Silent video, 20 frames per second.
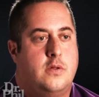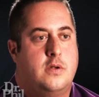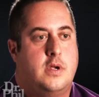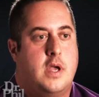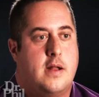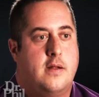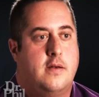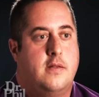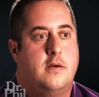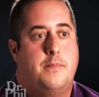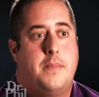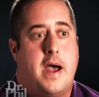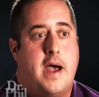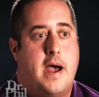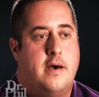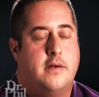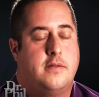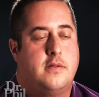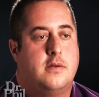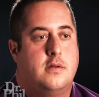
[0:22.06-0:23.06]
It's kind of the
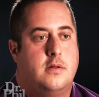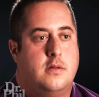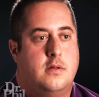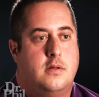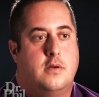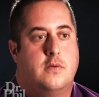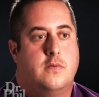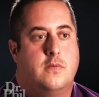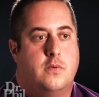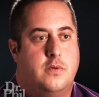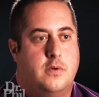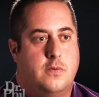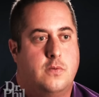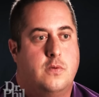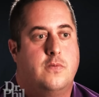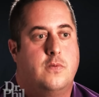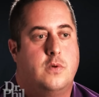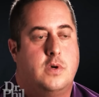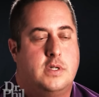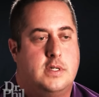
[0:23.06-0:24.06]
path that, that we
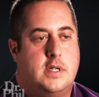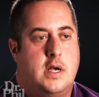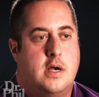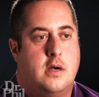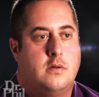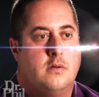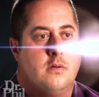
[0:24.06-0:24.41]
went down.